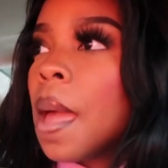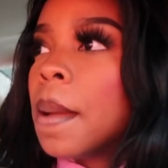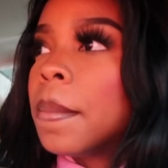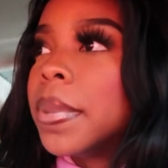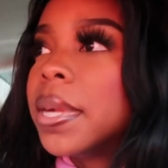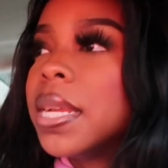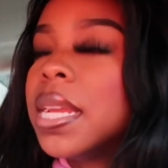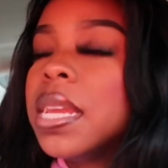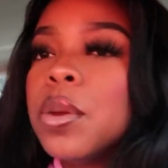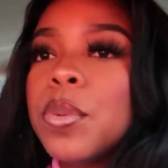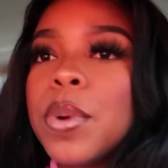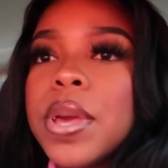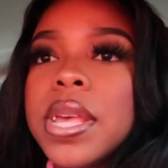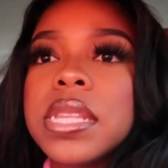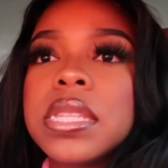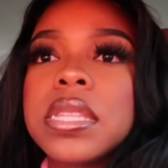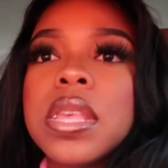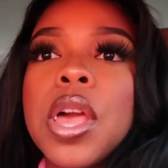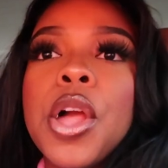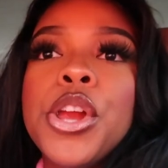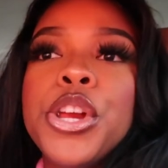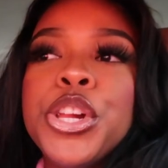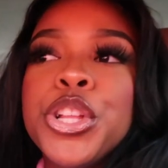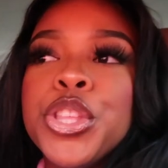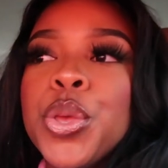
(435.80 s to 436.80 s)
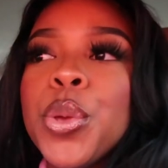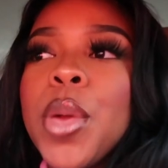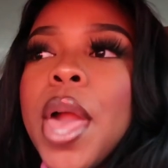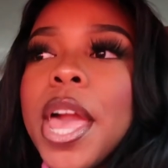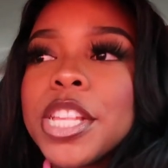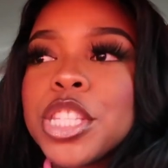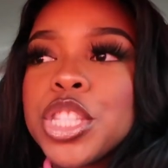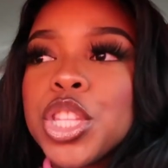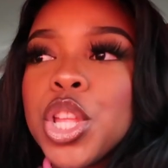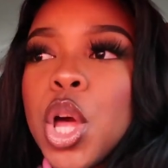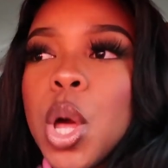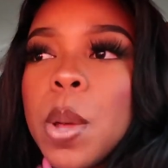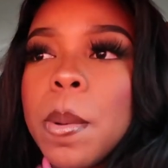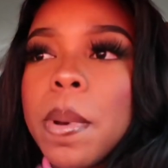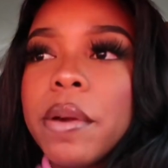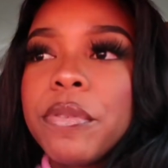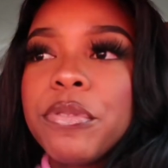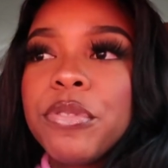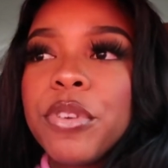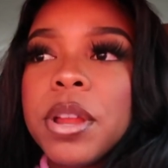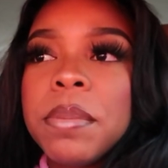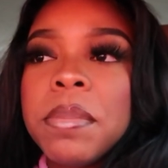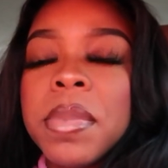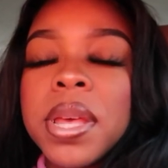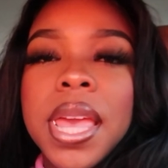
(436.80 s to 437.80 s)
But anyways, you guys know my
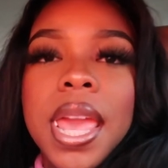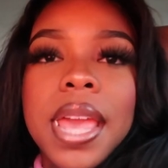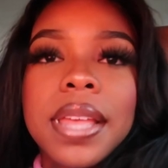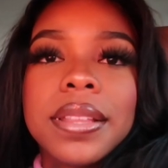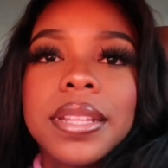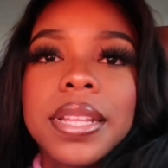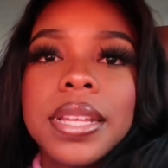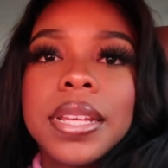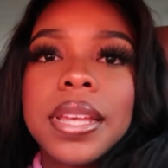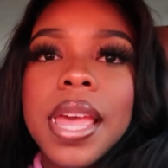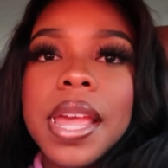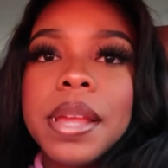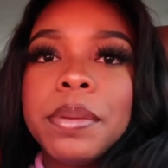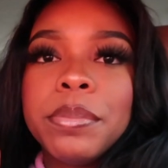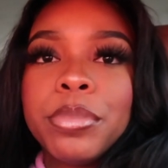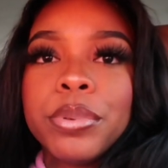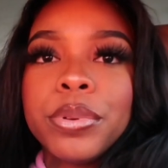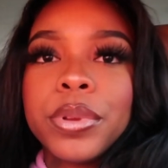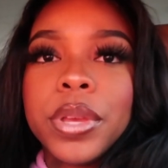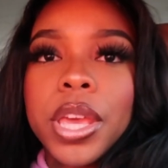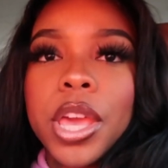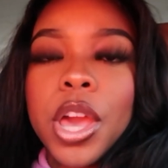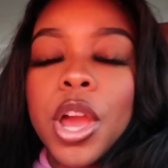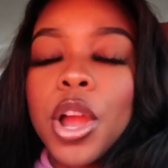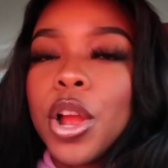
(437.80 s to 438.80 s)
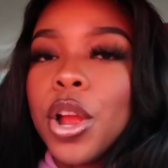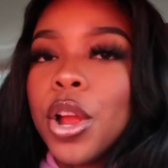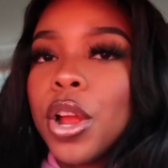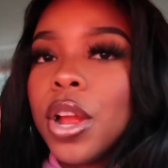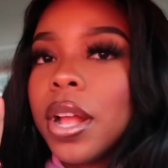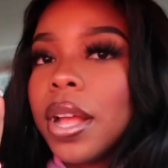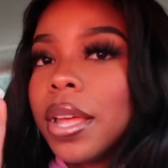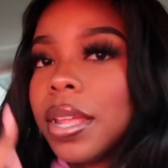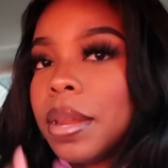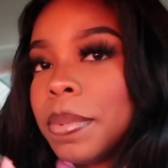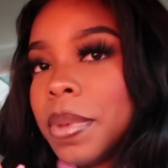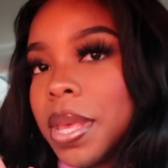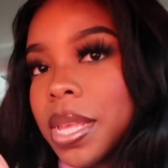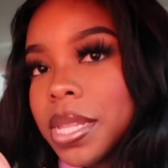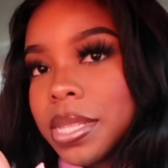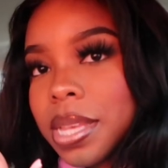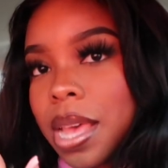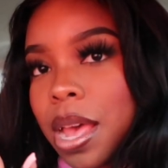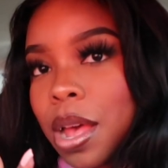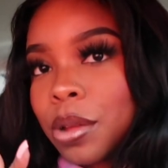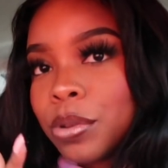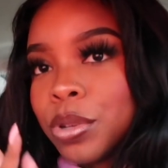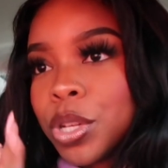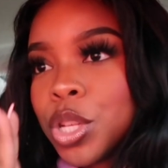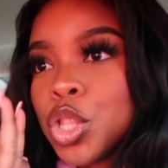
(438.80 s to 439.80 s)
friend Michaela and Bree are gonna be in
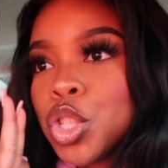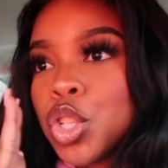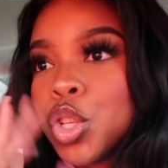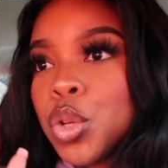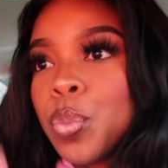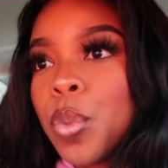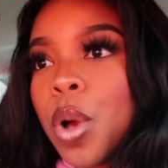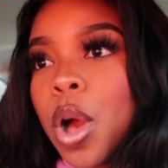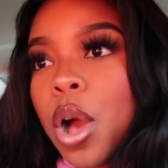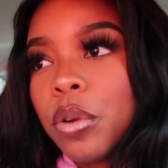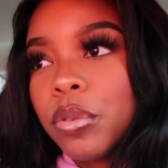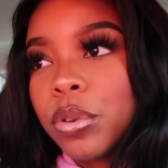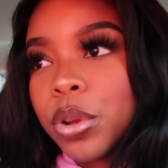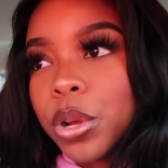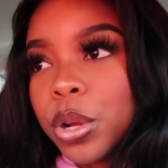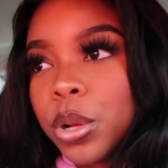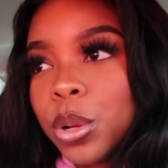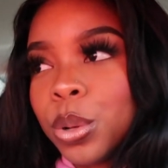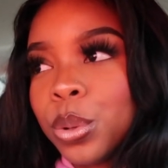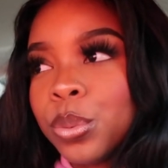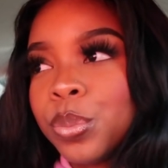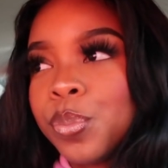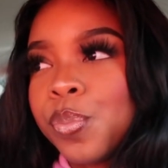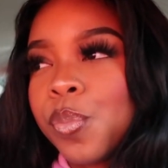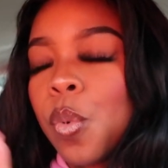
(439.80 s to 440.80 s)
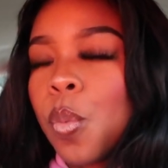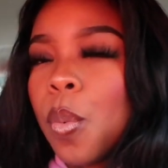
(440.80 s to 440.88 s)
town tomorrow.